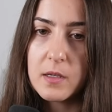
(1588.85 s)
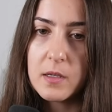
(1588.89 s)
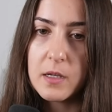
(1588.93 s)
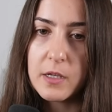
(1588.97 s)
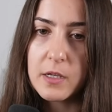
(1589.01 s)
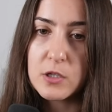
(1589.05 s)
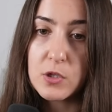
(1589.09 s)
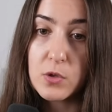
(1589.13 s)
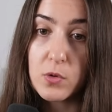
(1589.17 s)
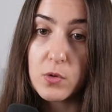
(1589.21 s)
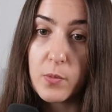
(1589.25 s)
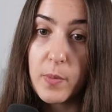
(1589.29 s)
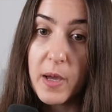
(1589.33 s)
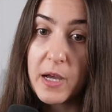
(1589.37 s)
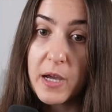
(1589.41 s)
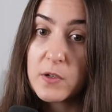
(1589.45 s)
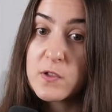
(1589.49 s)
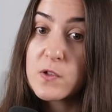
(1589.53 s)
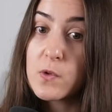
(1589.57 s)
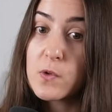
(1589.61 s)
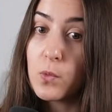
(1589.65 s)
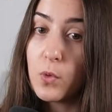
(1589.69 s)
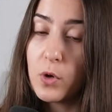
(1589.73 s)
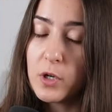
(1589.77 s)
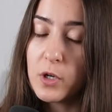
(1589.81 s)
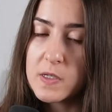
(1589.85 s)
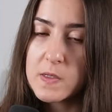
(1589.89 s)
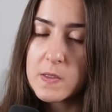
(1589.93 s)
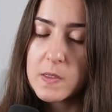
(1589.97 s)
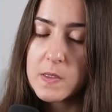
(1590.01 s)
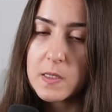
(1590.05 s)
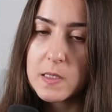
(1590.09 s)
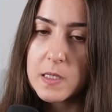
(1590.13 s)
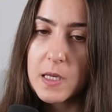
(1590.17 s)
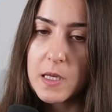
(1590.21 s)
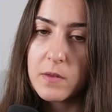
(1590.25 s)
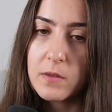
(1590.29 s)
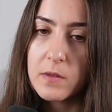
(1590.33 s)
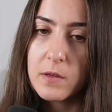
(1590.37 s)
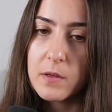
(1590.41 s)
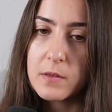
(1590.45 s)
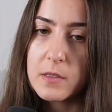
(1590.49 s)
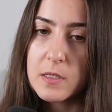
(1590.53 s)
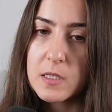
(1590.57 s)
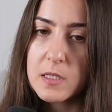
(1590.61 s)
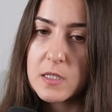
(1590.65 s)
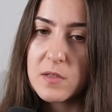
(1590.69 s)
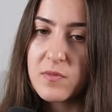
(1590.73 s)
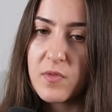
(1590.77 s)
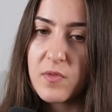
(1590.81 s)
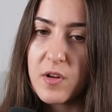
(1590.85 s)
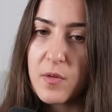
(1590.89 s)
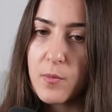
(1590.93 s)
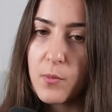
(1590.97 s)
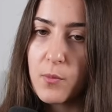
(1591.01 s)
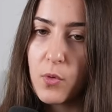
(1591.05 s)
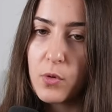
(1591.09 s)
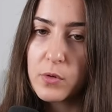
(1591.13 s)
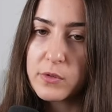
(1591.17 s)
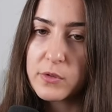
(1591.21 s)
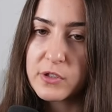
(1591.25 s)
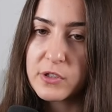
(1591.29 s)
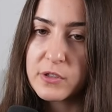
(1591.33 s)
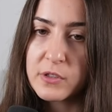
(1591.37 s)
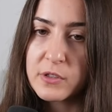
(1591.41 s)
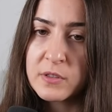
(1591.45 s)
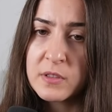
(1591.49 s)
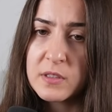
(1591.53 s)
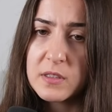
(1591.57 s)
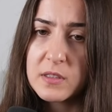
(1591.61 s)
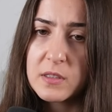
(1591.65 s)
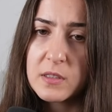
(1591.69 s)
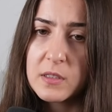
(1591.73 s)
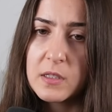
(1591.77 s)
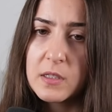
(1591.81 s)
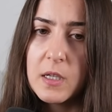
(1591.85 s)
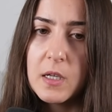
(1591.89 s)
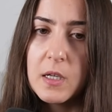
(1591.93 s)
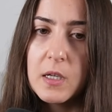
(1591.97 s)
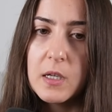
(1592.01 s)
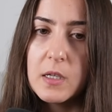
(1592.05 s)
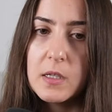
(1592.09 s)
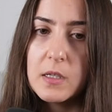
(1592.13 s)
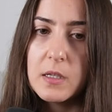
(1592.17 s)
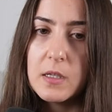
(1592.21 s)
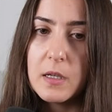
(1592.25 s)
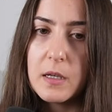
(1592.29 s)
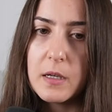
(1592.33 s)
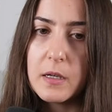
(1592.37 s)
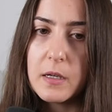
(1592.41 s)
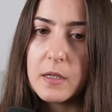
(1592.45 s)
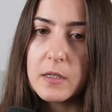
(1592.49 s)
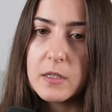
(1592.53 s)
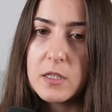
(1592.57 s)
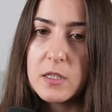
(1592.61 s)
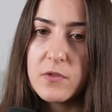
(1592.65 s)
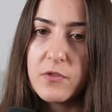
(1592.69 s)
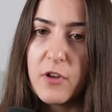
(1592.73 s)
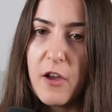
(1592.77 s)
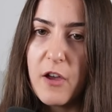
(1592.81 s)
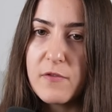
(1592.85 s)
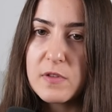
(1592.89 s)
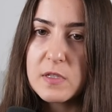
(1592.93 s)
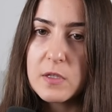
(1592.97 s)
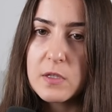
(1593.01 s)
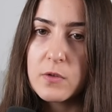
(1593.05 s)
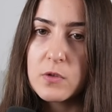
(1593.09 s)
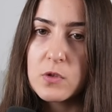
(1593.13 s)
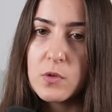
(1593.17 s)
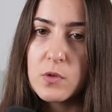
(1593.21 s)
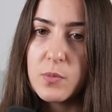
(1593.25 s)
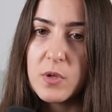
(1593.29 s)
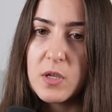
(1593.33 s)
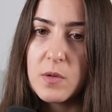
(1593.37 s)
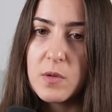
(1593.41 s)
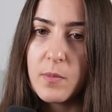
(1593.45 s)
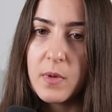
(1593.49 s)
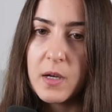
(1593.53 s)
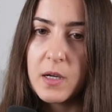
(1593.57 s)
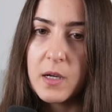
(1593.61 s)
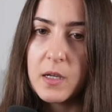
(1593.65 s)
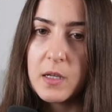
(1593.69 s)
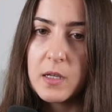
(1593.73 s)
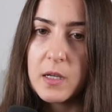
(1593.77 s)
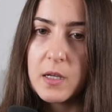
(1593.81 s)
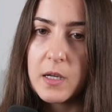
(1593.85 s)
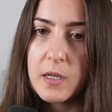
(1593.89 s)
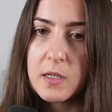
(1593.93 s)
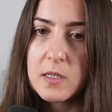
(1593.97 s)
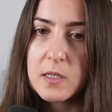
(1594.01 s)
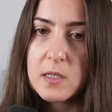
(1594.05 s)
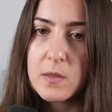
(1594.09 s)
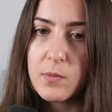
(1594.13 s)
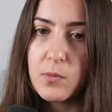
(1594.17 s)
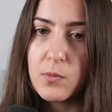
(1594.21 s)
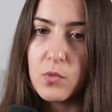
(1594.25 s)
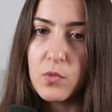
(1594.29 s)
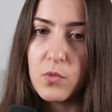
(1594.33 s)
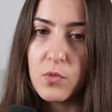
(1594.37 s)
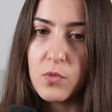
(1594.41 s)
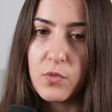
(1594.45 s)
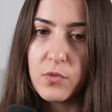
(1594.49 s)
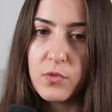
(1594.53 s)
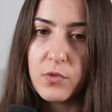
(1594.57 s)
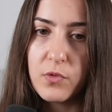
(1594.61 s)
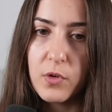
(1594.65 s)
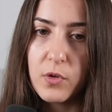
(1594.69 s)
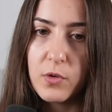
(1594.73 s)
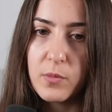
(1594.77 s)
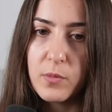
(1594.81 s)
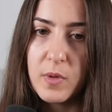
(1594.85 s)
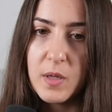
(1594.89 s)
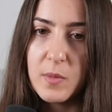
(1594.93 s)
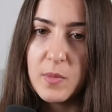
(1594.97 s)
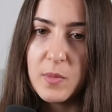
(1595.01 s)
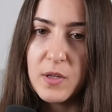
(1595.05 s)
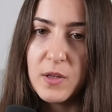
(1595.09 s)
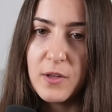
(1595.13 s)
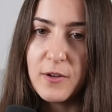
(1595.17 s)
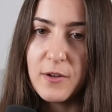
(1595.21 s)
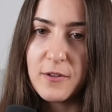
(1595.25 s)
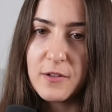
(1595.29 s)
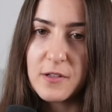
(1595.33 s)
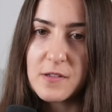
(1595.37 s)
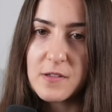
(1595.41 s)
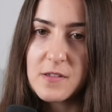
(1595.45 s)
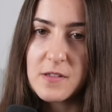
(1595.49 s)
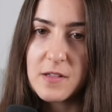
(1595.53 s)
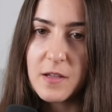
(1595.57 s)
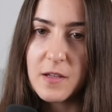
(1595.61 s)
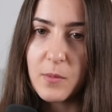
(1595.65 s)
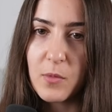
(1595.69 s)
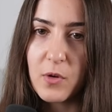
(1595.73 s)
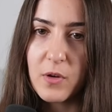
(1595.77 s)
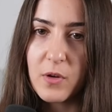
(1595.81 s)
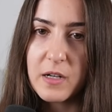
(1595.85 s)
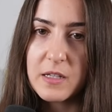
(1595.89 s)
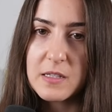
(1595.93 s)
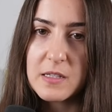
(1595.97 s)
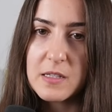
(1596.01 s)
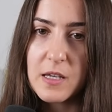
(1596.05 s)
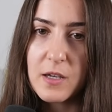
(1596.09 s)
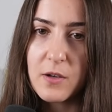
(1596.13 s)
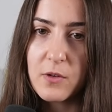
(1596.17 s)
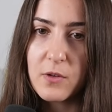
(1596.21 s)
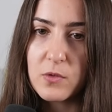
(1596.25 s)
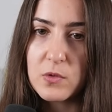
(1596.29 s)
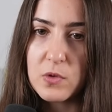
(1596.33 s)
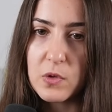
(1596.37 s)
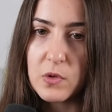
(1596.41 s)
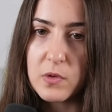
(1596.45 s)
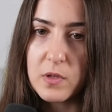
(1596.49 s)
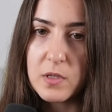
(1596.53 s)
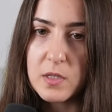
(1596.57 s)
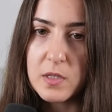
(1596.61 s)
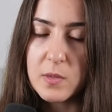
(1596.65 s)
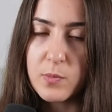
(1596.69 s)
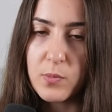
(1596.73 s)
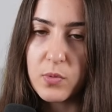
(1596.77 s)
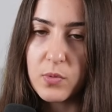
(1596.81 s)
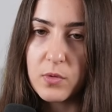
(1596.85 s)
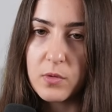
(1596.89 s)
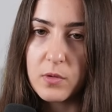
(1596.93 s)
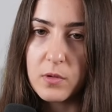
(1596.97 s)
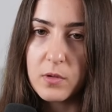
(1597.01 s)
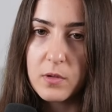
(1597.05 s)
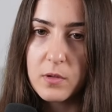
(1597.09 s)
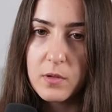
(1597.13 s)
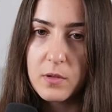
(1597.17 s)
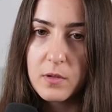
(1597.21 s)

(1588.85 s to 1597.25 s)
I took back towards the center. This is very important. d5 is going to be my next move, or maybe not. I'm gonna take also this pawn.